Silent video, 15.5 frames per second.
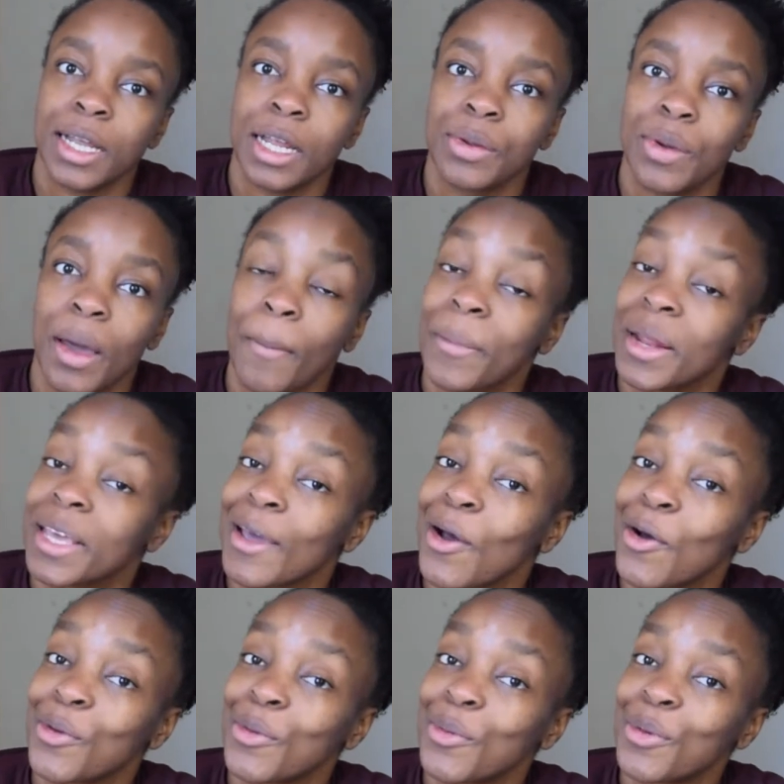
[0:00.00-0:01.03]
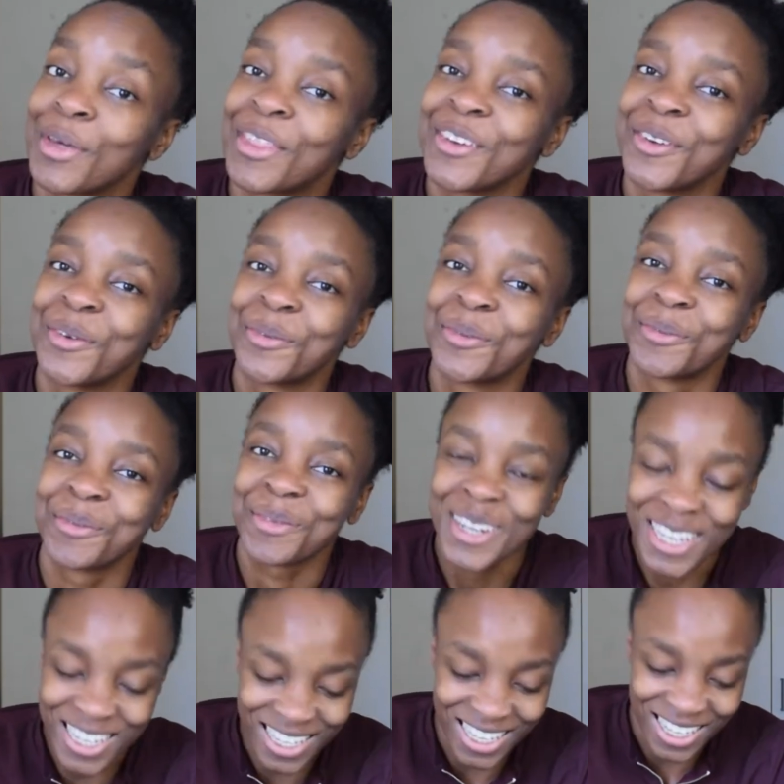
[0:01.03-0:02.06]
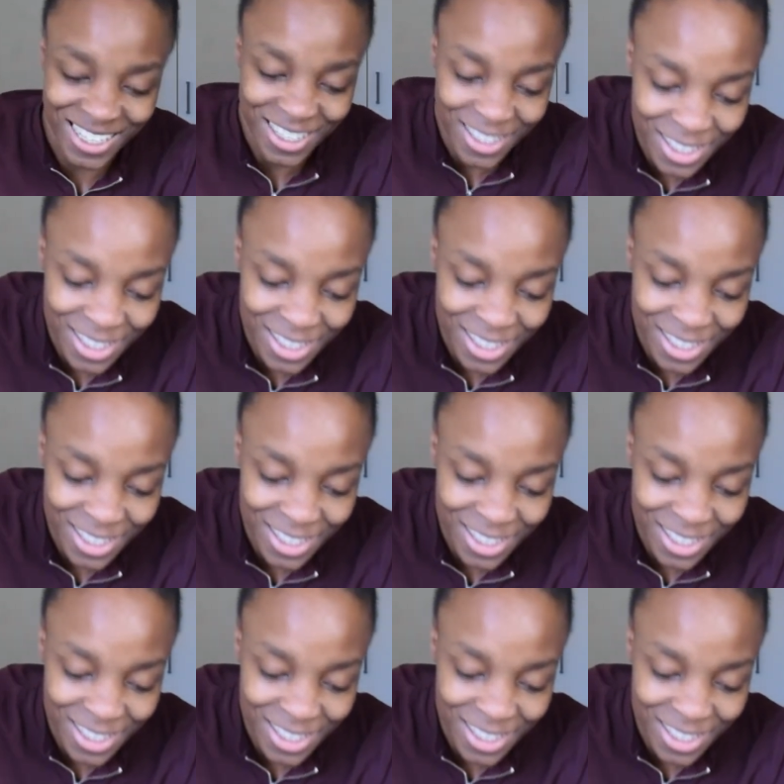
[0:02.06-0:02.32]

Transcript: Anyway, I'm gonna get on with reading it.